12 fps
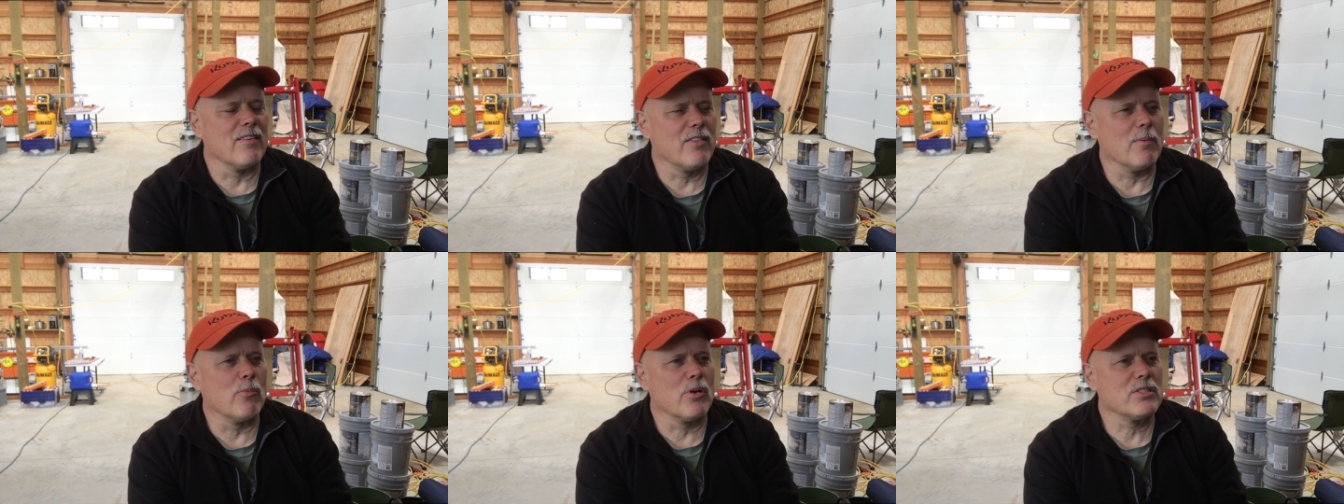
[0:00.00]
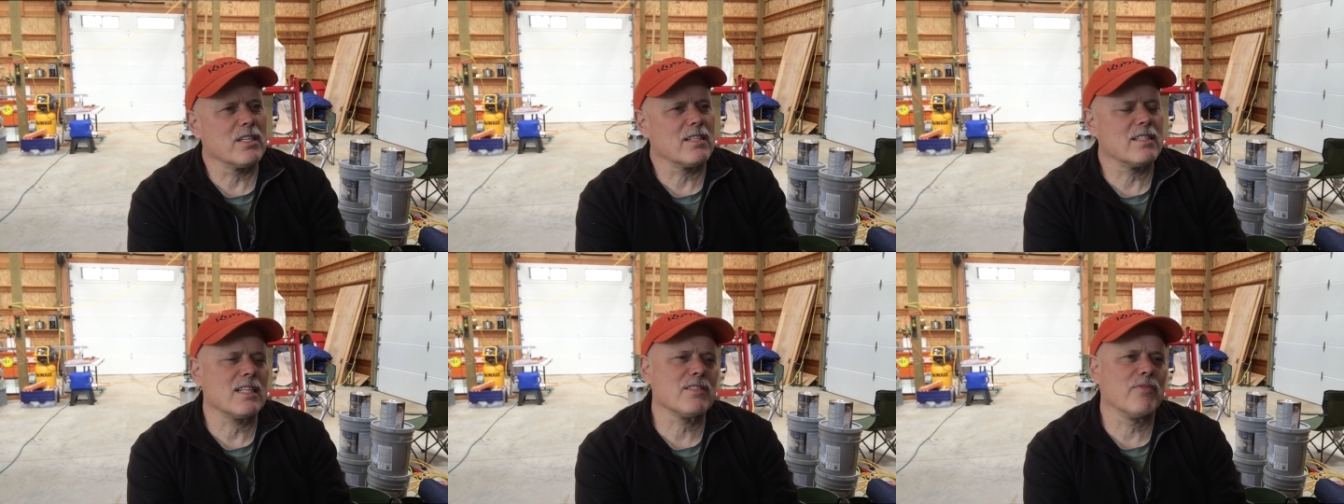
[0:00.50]
the more
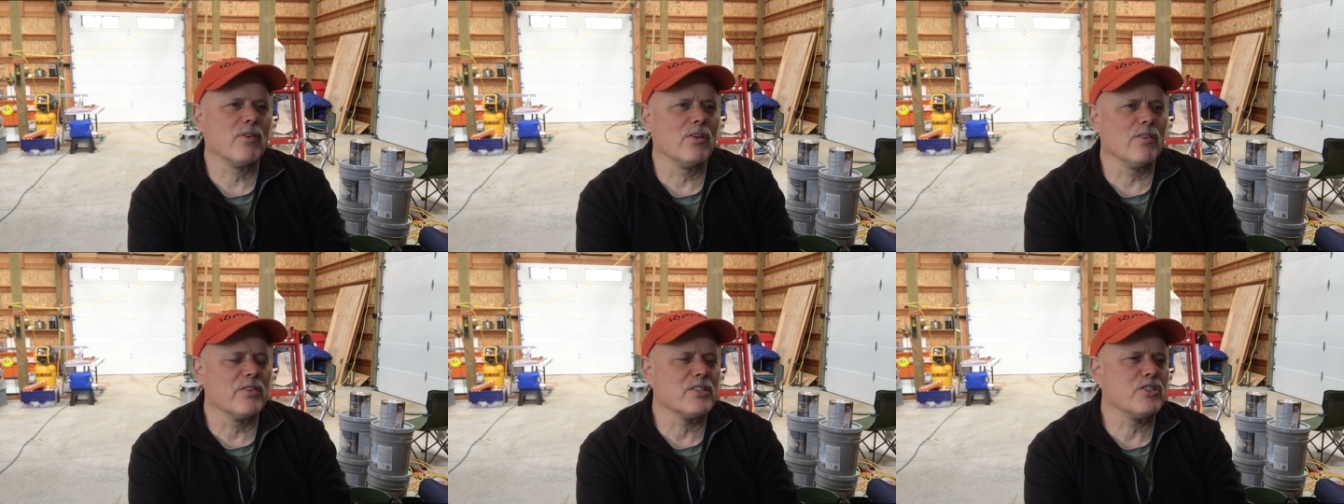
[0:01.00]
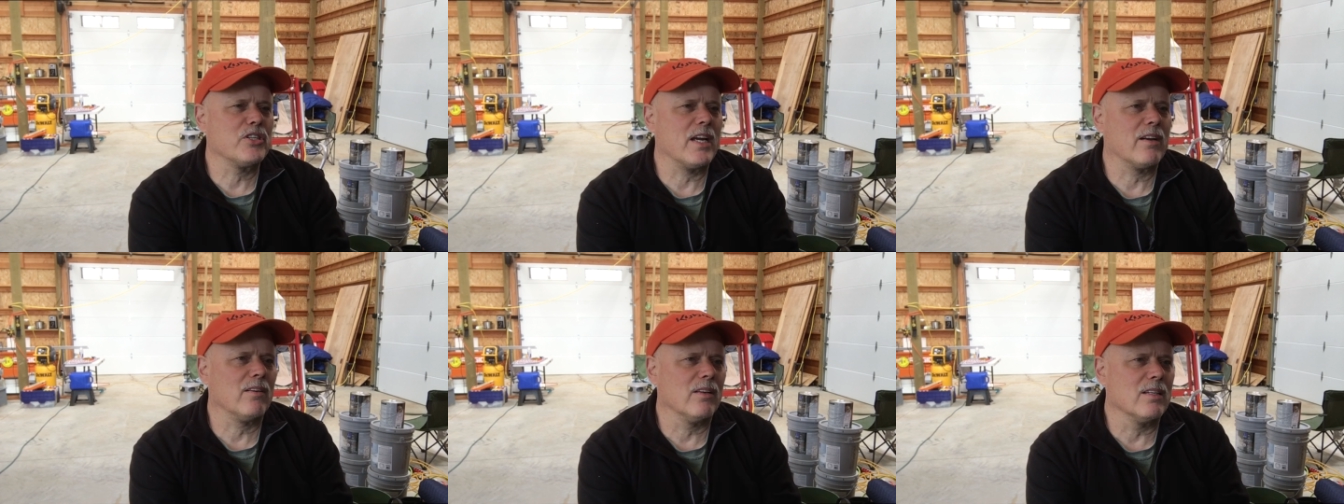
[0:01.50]
successful this
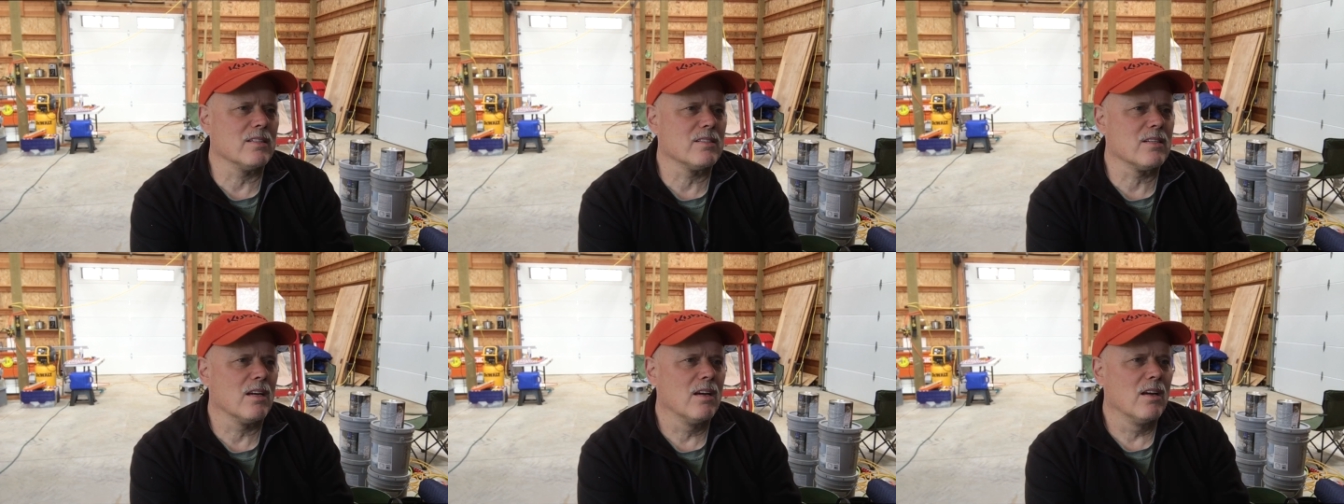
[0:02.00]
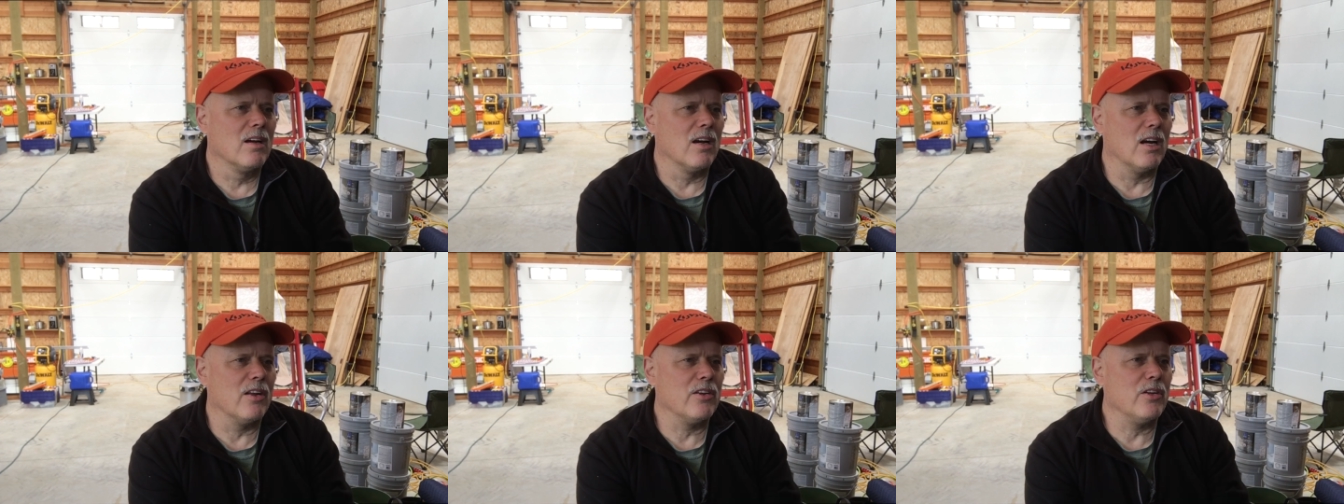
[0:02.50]
channel is
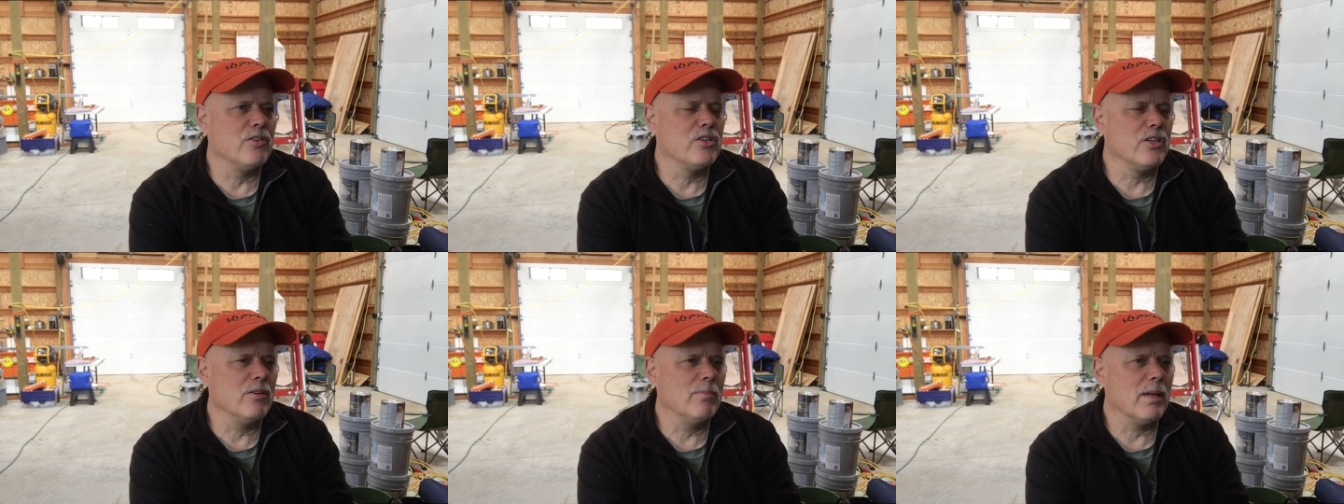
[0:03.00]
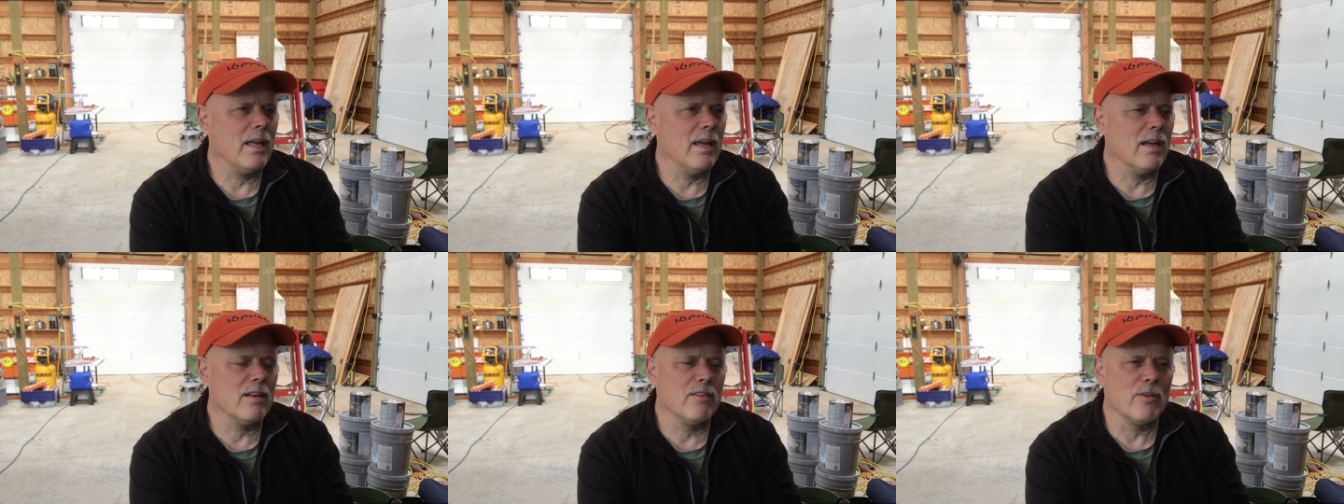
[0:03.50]
on YouTube
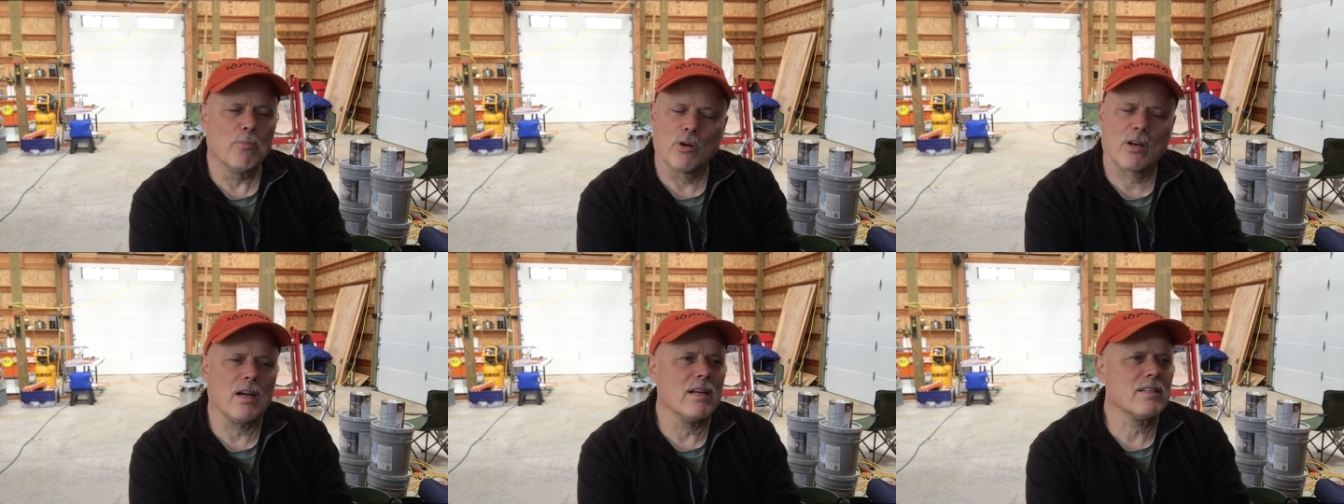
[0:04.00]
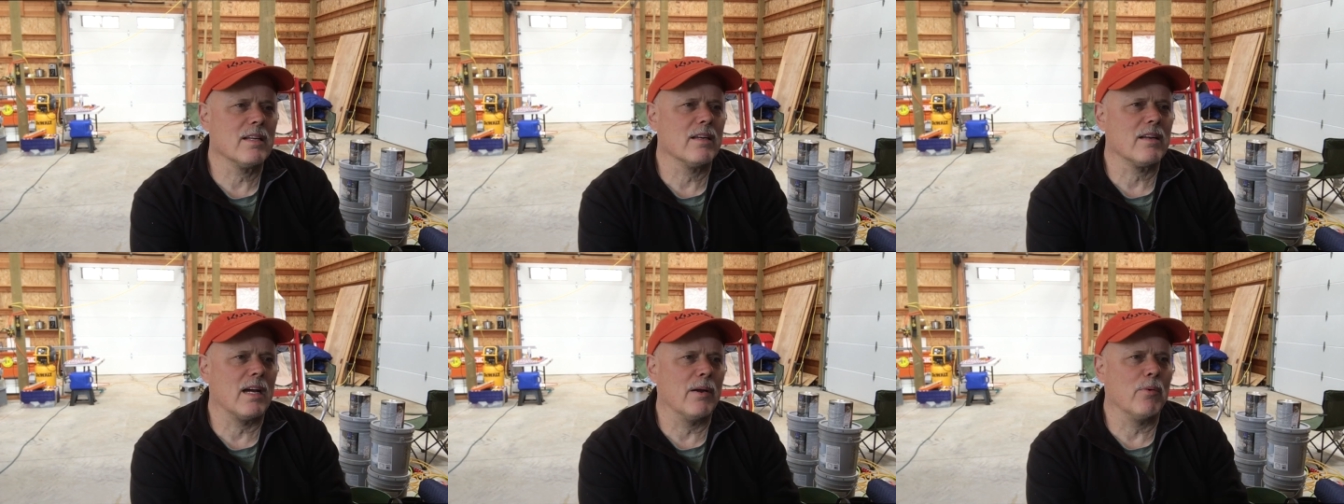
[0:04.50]
and the more
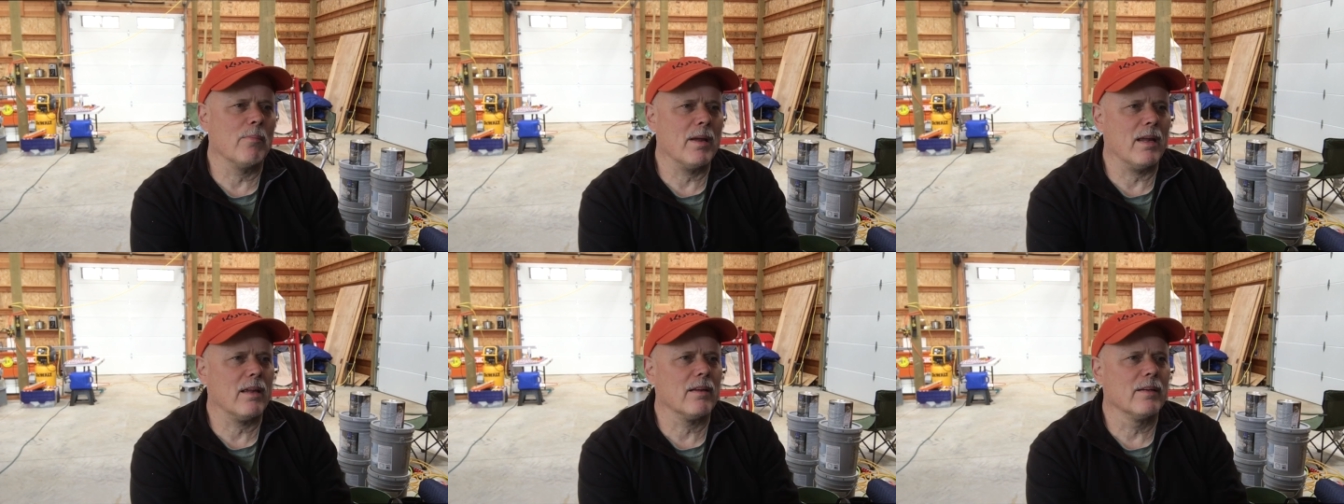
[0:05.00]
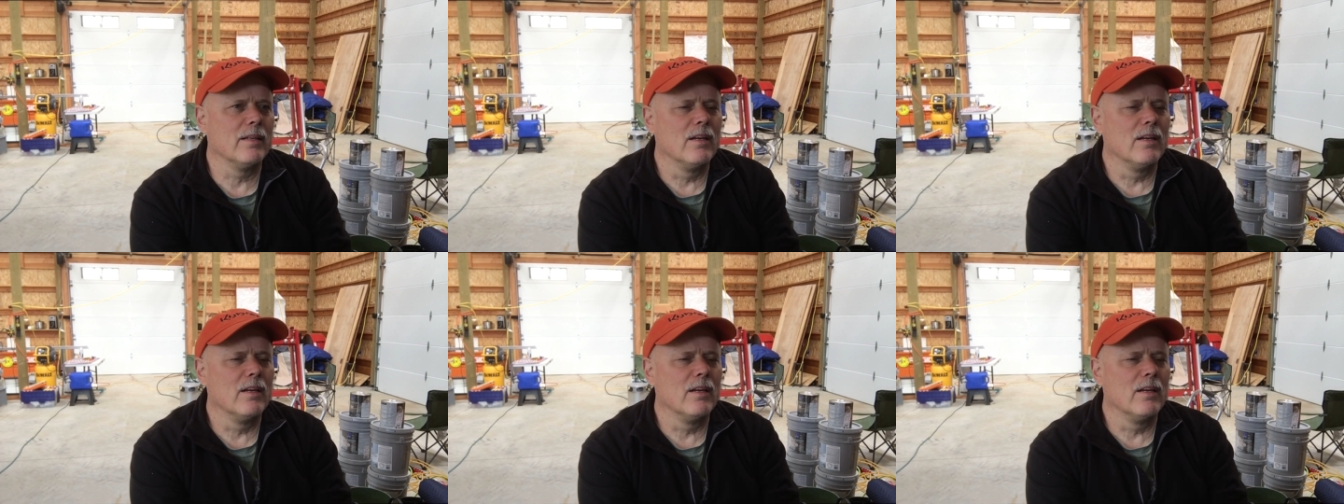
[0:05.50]
content I will make.